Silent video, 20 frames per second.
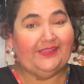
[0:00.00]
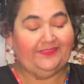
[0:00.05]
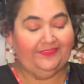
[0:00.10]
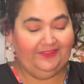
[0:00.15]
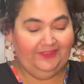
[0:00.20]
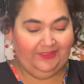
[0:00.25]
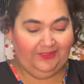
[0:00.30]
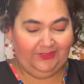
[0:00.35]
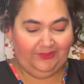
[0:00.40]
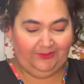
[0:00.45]

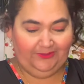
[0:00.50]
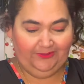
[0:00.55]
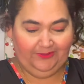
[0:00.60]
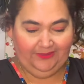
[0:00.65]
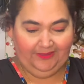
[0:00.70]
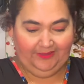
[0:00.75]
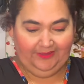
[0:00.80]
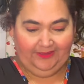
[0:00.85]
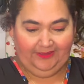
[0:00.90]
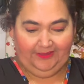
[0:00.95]
you know,
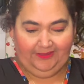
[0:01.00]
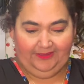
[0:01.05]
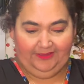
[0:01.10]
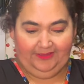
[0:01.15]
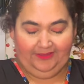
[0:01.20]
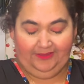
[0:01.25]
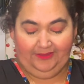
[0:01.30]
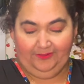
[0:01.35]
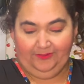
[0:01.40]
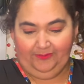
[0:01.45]

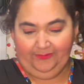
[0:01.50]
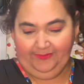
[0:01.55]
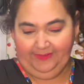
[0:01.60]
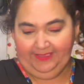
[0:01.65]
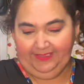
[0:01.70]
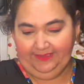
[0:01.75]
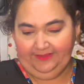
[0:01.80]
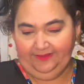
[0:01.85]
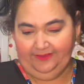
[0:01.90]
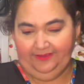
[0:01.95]

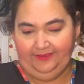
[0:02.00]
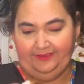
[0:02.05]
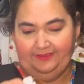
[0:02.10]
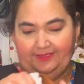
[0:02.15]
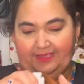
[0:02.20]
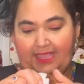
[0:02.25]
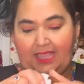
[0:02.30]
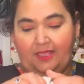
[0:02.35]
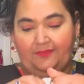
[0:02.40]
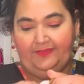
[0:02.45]
with
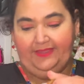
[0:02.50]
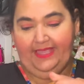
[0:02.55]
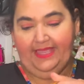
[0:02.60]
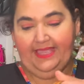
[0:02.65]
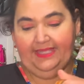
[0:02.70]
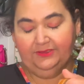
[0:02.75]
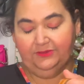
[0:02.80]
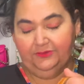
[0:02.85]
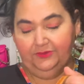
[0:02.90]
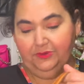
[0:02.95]
how they
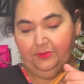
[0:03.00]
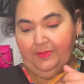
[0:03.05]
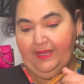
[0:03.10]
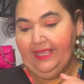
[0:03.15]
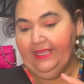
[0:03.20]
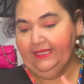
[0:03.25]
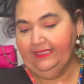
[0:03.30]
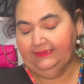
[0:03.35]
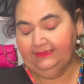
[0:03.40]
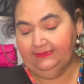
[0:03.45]
handle their
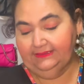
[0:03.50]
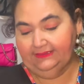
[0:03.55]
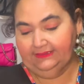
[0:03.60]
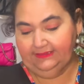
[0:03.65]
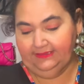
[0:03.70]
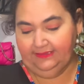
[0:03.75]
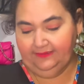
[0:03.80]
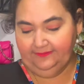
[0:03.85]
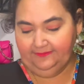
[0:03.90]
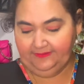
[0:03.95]
bags and
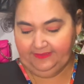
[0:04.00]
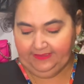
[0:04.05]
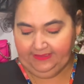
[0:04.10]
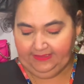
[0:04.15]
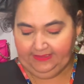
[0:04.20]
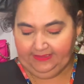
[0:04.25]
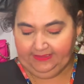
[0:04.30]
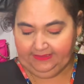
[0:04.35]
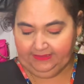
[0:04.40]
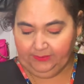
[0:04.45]
stuff.
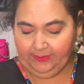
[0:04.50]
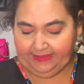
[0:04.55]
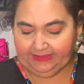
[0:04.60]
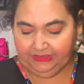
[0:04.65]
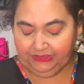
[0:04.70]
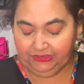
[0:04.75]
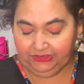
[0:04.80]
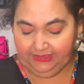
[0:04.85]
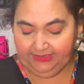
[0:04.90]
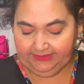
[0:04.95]
So I
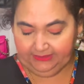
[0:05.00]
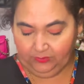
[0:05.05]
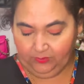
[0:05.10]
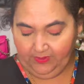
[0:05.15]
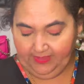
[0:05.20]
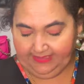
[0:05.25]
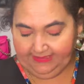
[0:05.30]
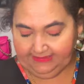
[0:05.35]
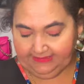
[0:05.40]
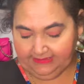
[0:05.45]
just
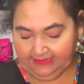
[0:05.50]
wanted to